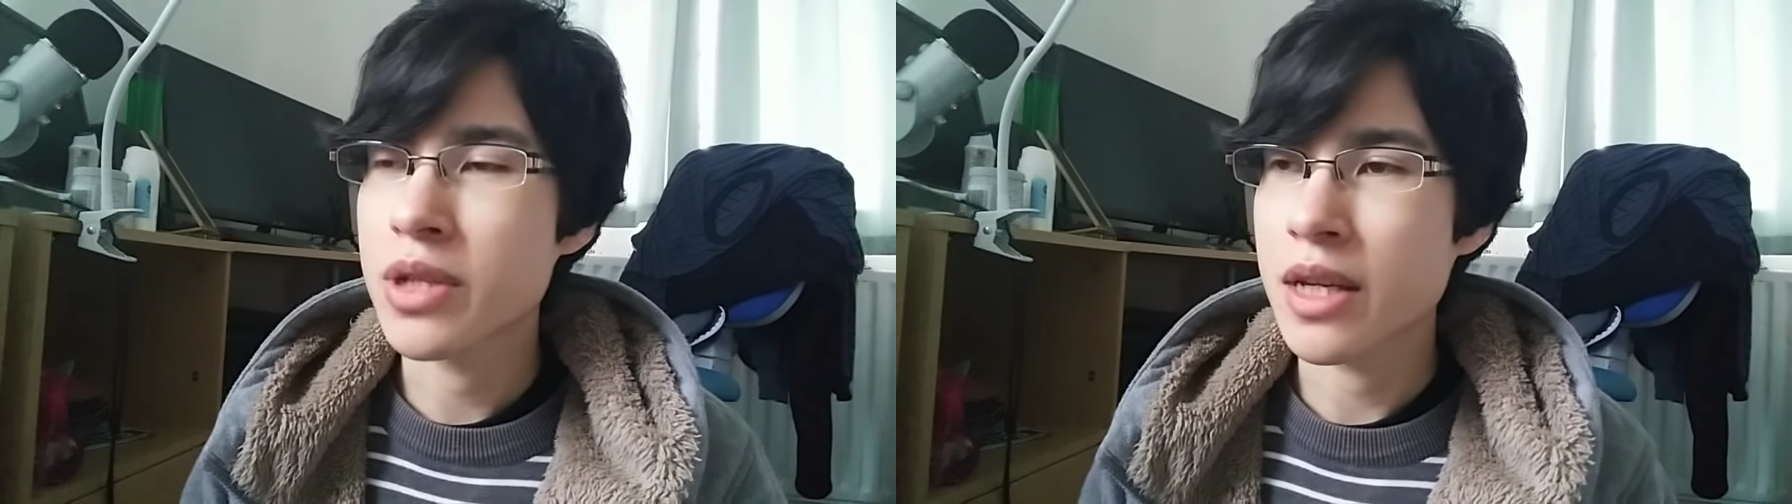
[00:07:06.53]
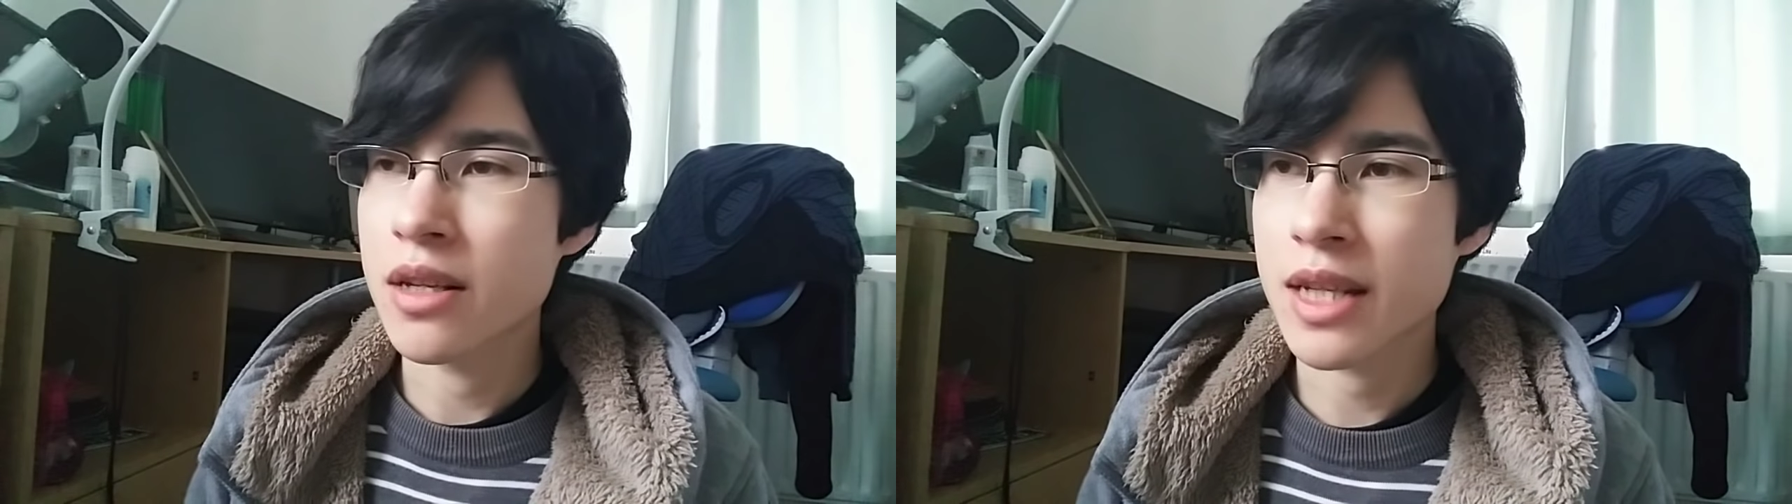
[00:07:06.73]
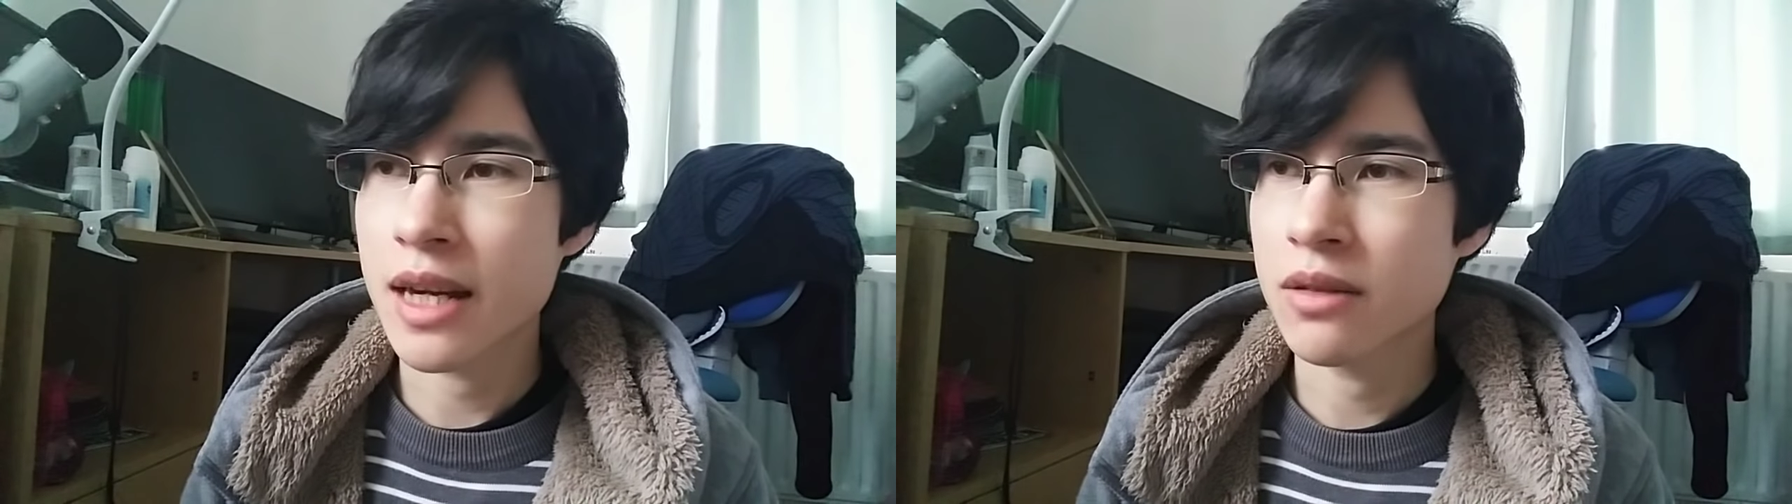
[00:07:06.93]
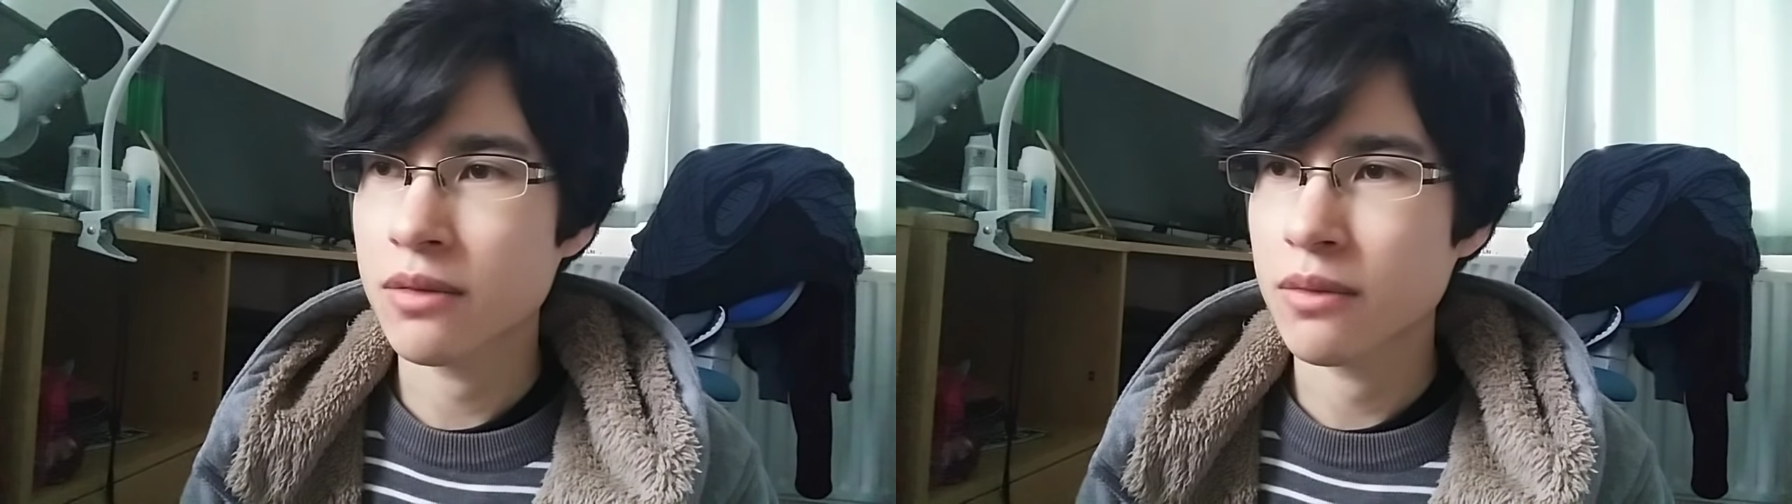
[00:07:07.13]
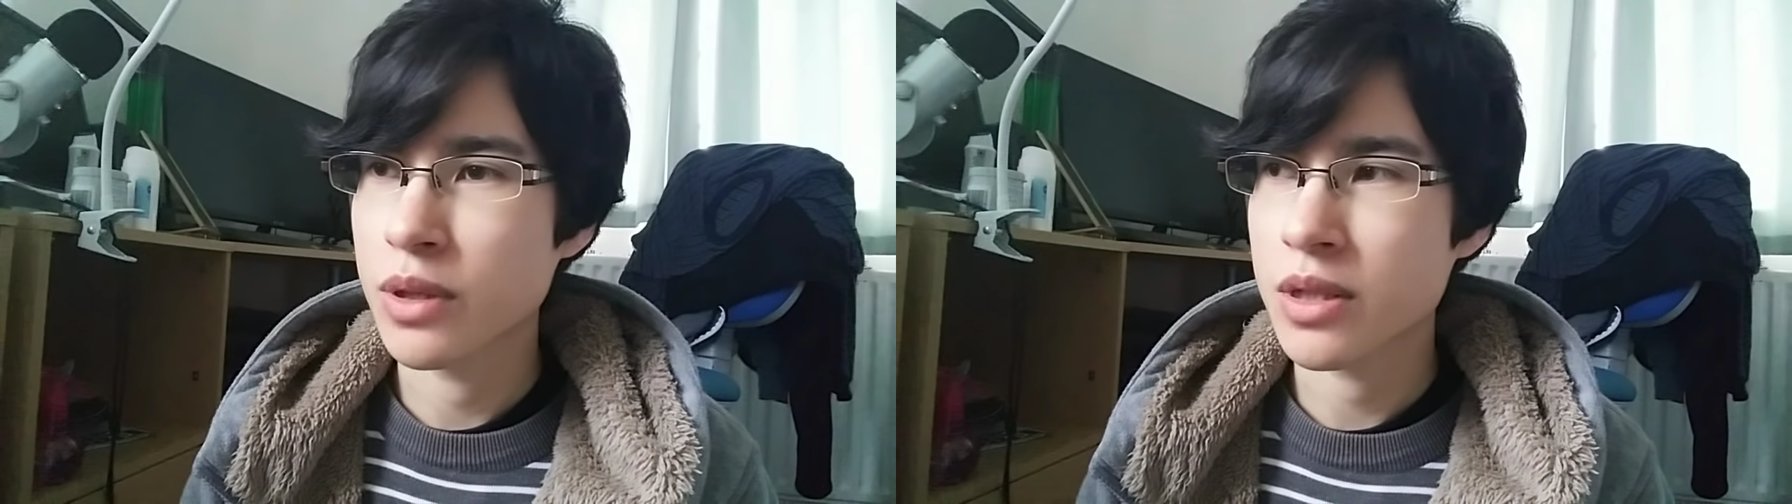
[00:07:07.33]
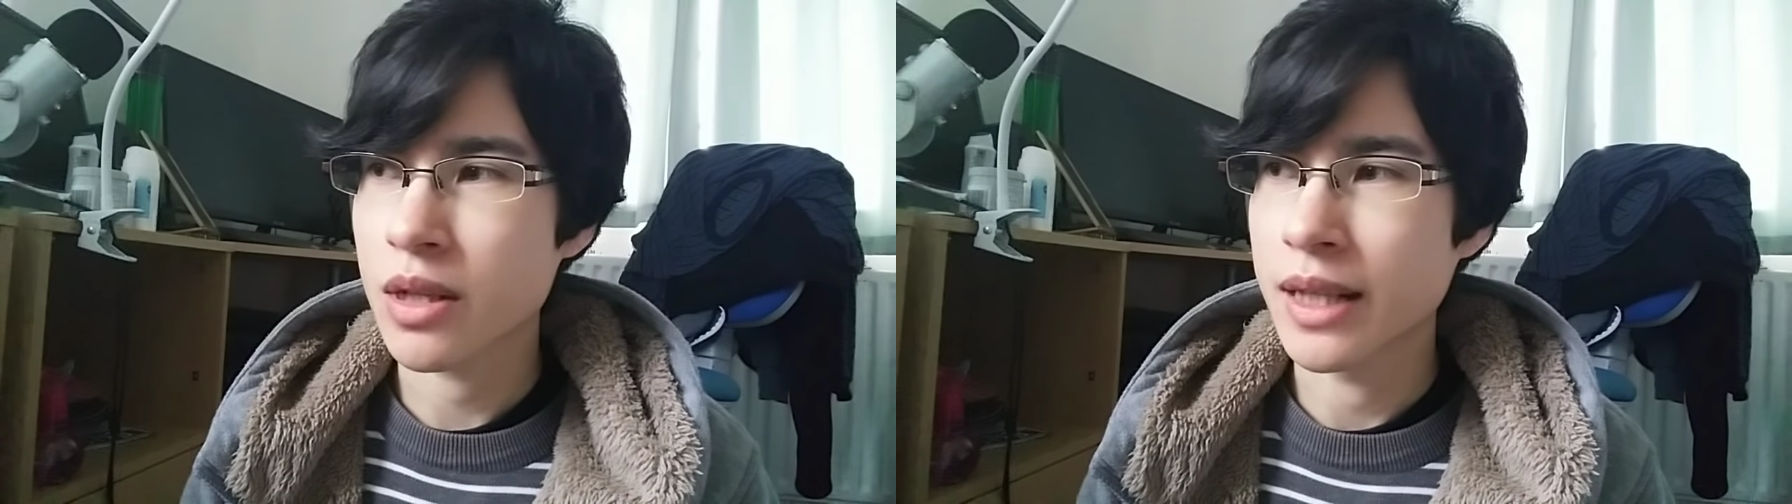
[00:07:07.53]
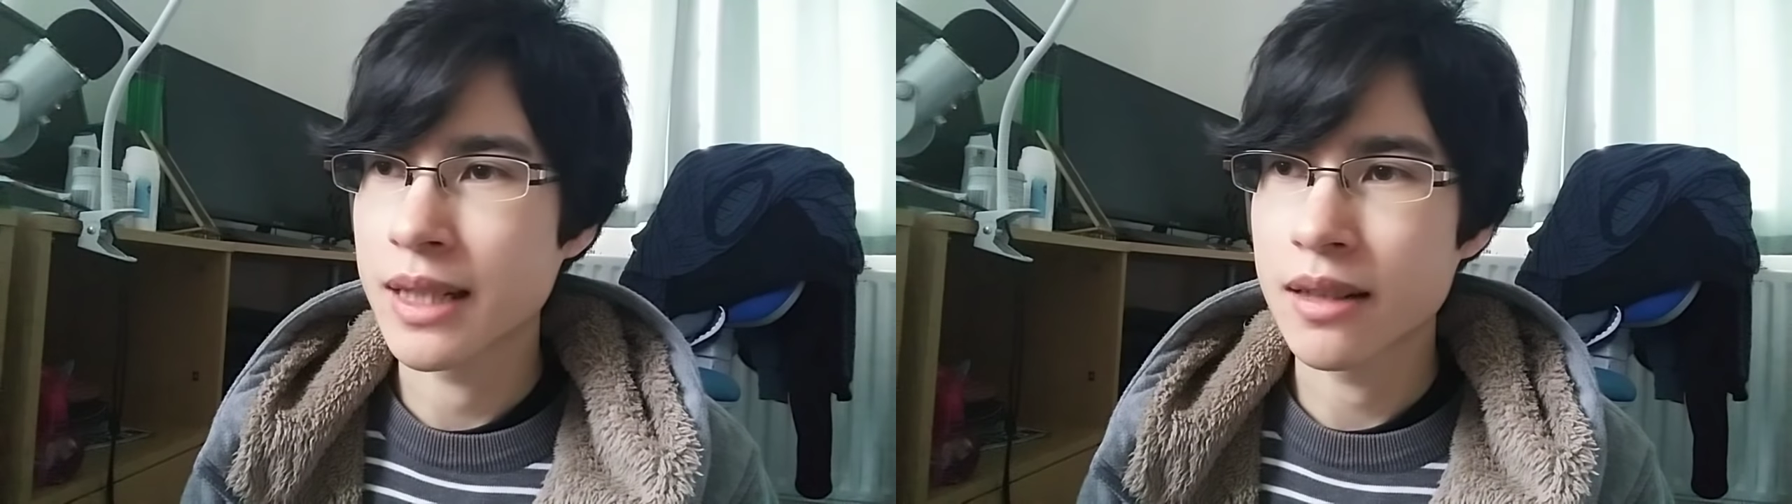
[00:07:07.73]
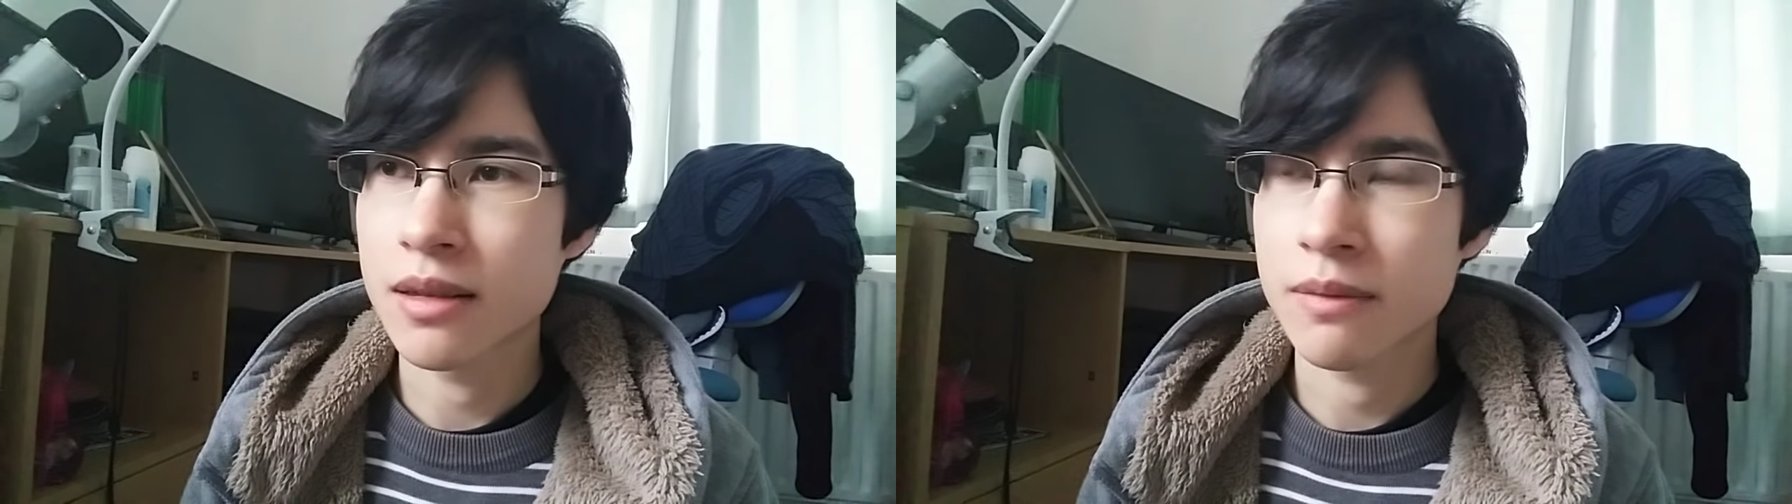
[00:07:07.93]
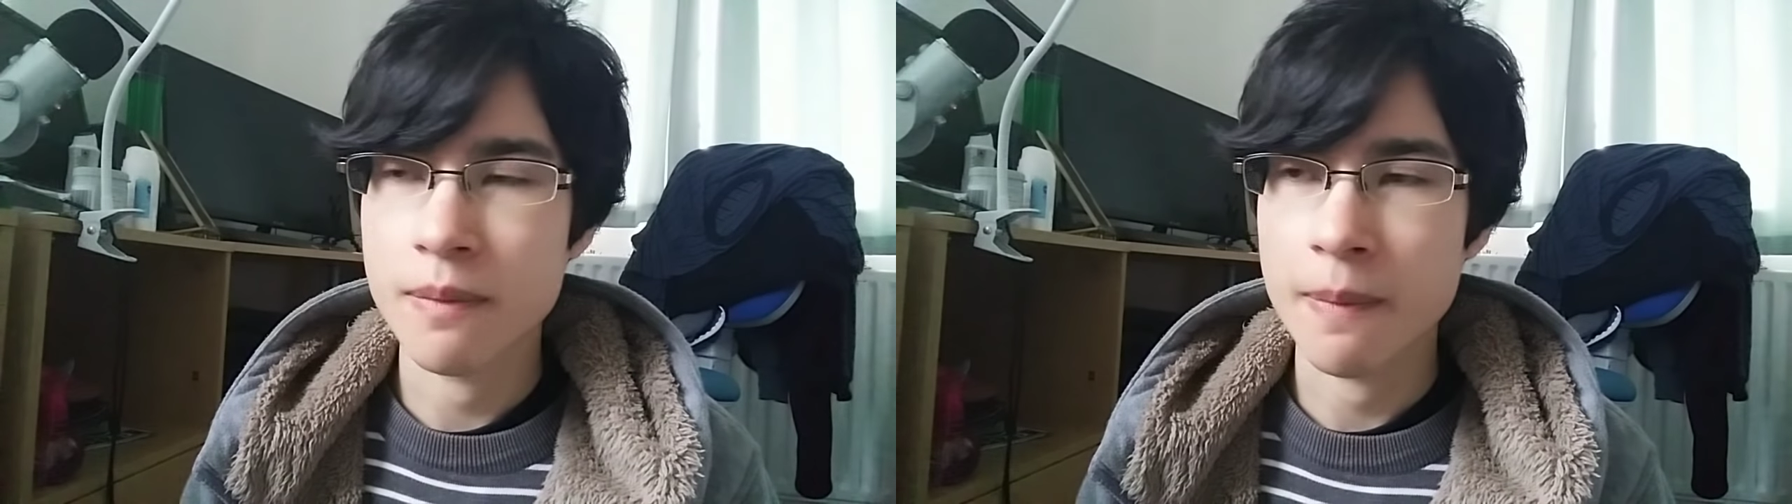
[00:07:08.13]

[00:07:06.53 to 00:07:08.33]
sellers account, which I did.